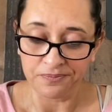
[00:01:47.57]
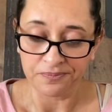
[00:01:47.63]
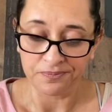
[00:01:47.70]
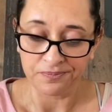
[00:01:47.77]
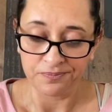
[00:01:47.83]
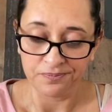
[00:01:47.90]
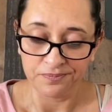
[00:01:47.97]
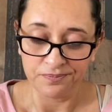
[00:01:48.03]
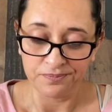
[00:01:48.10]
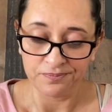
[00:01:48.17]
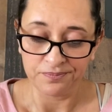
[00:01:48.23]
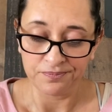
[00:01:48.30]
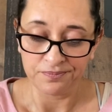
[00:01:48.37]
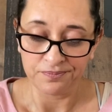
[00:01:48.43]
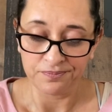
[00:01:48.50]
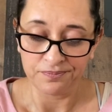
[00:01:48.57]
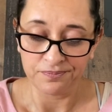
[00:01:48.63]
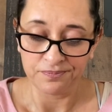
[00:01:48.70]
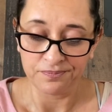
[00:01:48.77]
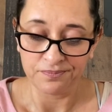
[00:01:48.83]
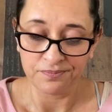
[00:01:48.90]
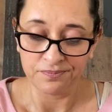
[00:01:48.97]

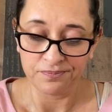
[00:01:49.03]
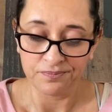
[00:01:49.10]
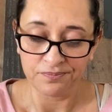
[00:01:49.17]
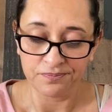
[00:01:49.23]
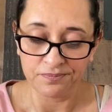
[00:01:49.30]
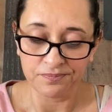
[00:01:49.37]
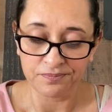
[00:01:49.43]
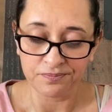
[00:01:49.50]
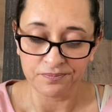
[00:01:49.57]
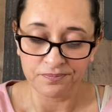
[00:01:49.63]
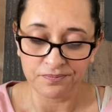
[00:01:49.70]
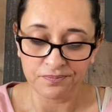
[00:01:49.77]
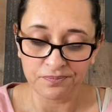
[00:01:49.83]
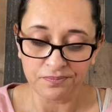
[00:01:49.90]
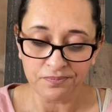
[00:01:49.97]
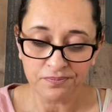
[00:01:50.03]
[no speech]